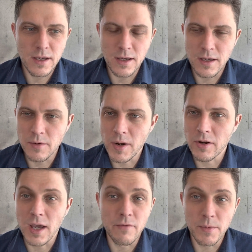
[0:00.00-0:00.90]
in
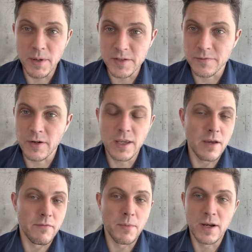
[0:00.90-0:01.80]
America, everybody's free.
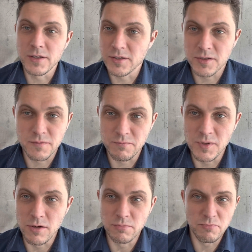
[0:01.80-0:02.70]
Everybody has
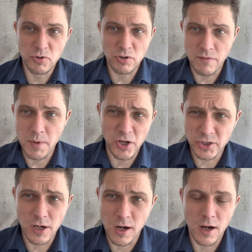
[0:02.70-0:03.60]

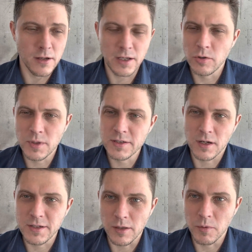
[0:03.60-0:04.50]
a gun. Like, nobody's
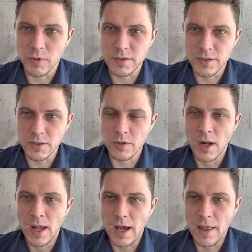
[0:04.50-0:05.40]
going to tell me what to do.
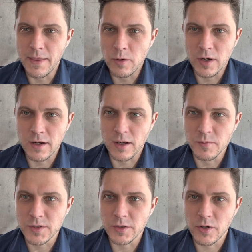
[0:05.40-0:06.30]
And then when it
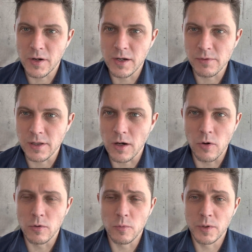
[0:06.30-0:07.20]
comes to Ukraine, we're like,
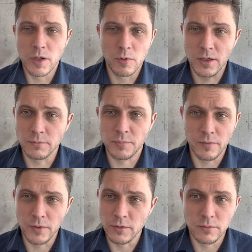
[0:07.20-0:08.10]
oh, we don't want to
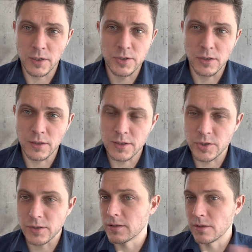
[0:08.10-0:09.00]
provoke Russia.
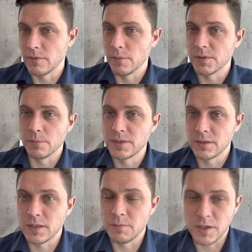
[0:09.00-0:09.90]
Let's just give them
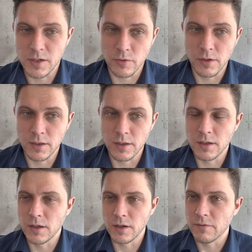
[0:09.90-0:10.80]
some territory,
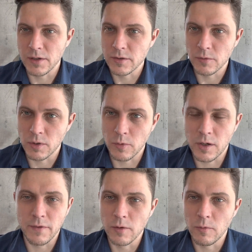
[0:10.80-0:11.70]
give in to
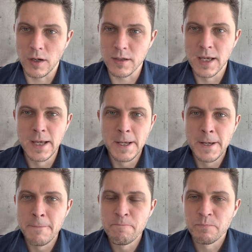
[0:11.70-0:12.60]
whatever they want.
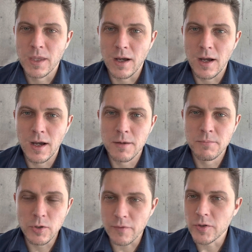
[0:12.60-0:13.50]

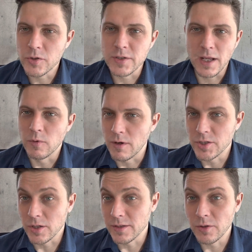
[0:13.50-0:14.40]
You have to understand what
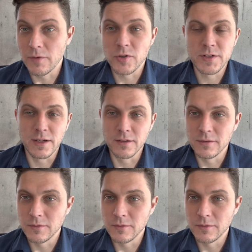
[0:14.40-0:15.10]
Russia is. You have to understand